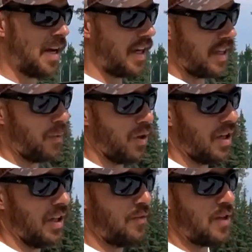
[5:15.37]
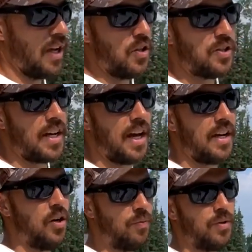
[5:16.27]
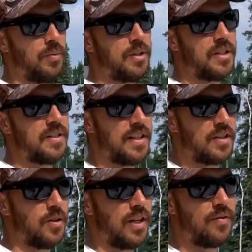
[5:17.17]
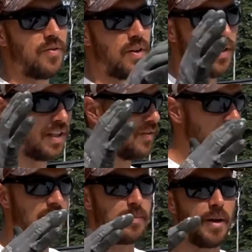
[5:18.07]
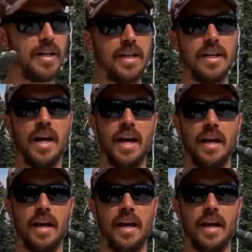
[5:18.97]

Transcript: and then we're gonna lift the other side, hopefully with the scissor lift, leave it suspended,